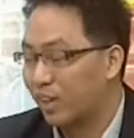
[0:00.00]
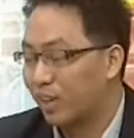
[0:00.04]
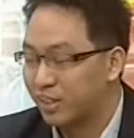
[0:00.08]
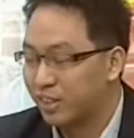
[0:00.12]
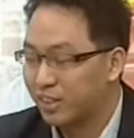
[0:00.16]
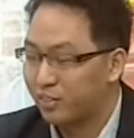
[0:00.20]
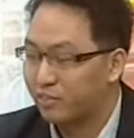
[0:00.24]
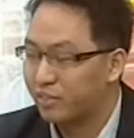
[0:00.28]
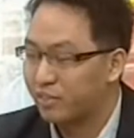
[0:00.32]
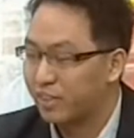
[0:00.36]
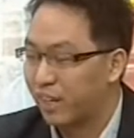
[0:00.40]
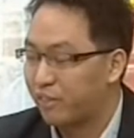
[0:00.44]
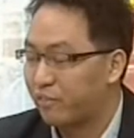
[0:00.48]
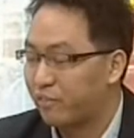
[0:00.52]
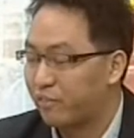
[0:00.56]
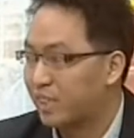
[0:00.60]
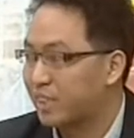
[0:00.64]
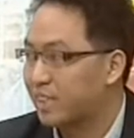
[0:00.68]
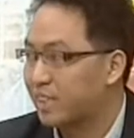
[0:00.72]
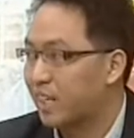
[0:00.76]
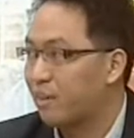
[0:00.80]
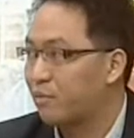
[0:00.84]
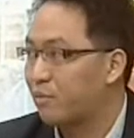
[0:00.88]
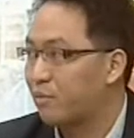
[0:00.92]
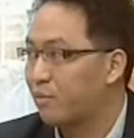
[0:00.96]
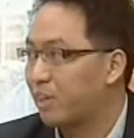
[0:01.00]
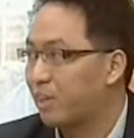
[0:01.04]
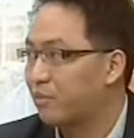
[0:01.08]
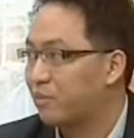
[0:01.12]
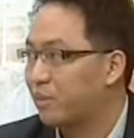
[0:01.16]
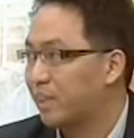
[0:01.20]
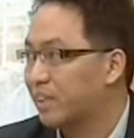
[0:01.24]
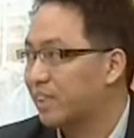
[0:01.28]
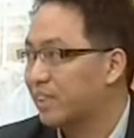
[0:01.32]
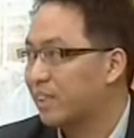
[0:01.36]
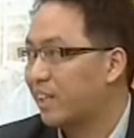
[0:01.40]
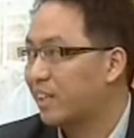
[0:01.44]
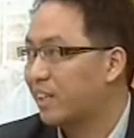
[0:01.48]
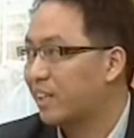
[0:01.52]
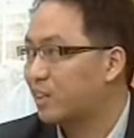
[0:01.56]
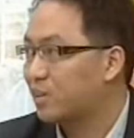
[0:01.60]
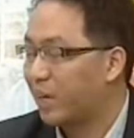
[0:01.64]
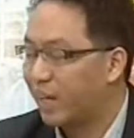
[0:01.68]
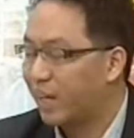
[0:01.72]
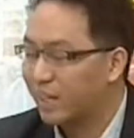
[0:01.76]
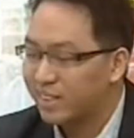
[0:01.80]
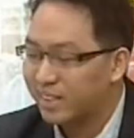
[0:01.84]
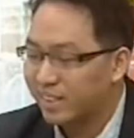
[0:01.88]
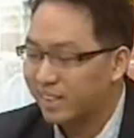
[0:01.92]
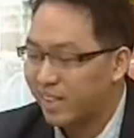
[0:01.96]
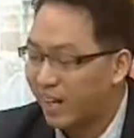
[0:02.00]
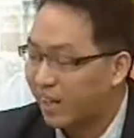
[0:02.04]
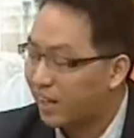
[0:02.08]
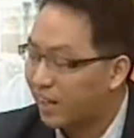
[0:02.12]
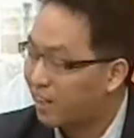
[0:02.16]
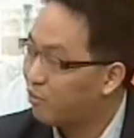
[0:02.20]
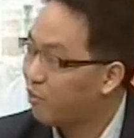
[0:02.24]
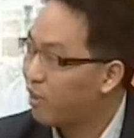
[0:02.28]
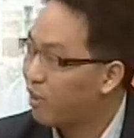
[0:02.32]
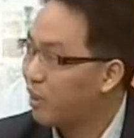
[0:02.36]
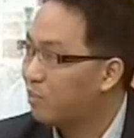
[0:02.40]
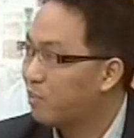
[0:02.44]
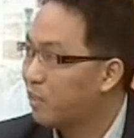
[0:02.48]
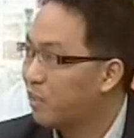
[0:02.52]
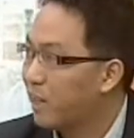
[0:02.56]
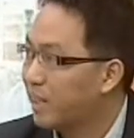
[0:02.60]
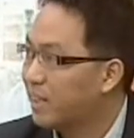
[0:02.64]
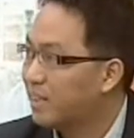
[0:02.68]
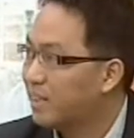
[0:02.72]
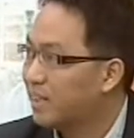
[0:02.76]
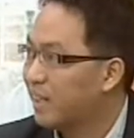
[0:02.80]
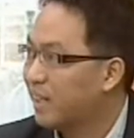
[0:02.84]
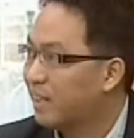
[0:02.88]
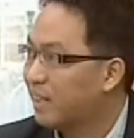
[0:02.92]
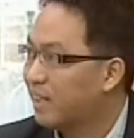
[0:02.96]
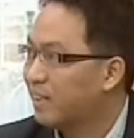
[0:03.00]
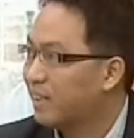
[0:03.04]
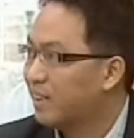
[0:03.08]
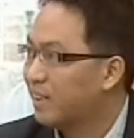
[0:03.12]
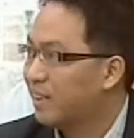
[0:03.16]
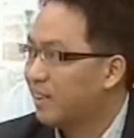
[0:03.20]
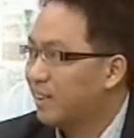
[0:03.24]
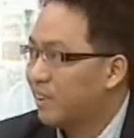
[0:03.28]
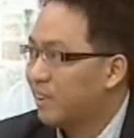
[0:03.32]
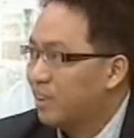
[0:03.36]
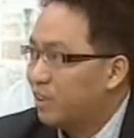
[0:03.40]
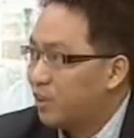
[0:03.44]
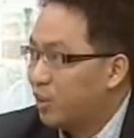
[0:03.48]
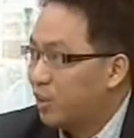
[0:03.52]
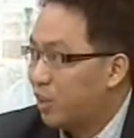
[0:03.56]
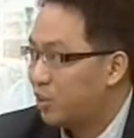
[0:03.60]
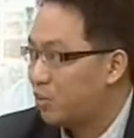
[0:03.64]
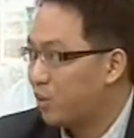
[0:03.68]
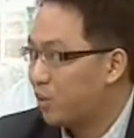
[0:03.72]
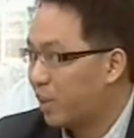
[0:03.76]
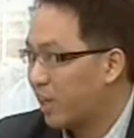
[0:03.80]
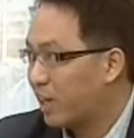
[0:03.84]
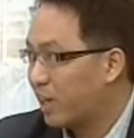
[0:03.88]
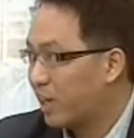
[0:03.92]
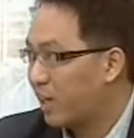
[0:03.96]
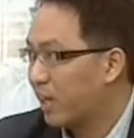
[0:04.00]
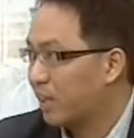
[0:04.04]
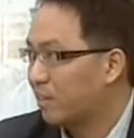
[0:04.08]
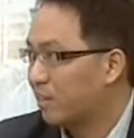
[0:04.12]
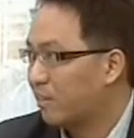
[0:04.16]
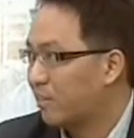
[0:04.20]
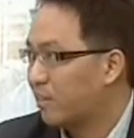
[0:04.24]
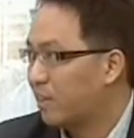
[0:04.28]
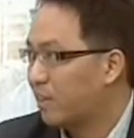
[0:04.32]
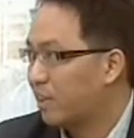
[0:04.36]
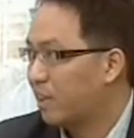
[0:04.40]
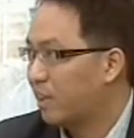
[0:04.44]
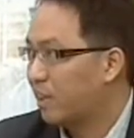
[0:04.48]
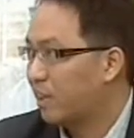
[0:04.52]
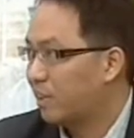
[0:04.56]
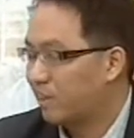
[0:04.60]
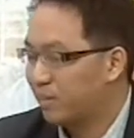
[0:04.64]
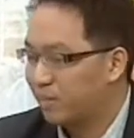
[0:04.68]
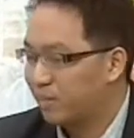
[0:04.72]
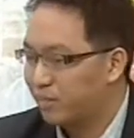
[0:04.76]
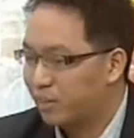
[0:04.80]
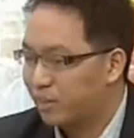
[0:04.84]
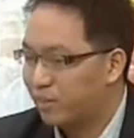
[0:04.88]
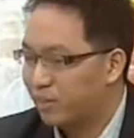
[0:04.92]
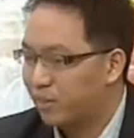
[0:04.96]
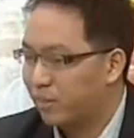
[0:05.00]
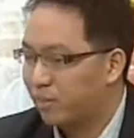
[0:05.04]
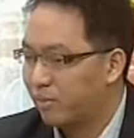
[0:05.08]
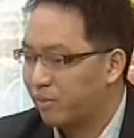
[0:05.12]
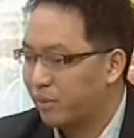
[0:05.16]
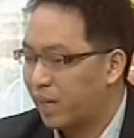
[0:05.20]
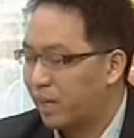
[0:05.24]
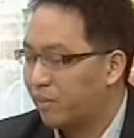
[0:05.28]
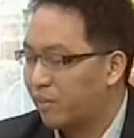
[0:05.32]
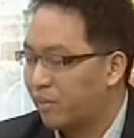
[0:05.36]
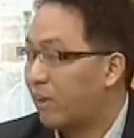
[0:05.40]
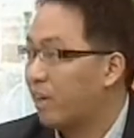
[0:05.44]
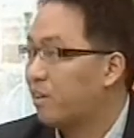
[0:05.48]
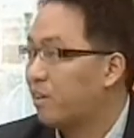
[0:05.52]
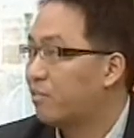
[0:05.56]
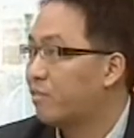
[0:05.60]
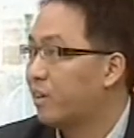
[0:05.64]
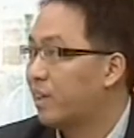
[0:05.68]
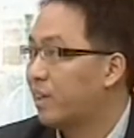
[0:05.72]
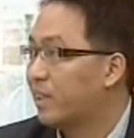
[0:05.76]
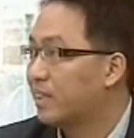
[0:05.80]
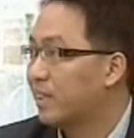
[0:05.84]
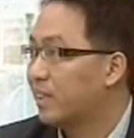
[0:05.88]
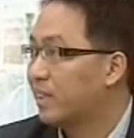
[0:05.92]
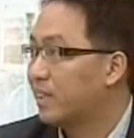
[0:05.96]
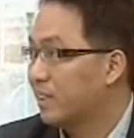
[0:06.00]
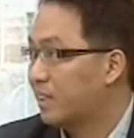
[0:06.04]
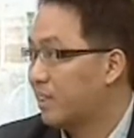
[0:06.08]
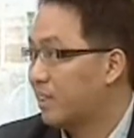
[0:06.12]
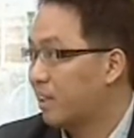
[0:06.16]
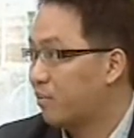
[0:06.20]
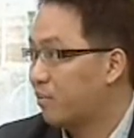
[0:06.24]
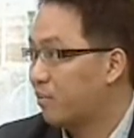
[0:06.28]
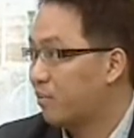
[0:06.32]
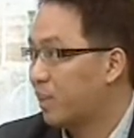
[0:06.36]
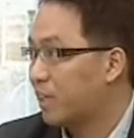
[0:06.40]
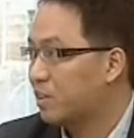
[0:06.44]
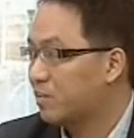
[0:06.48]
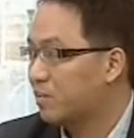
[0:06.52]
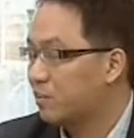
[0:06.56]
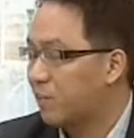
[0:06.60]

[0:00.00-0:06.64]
with lots of traffic jam where we tend to get stuck in one place and right. who knows, we can get, uh, we can find friends at the same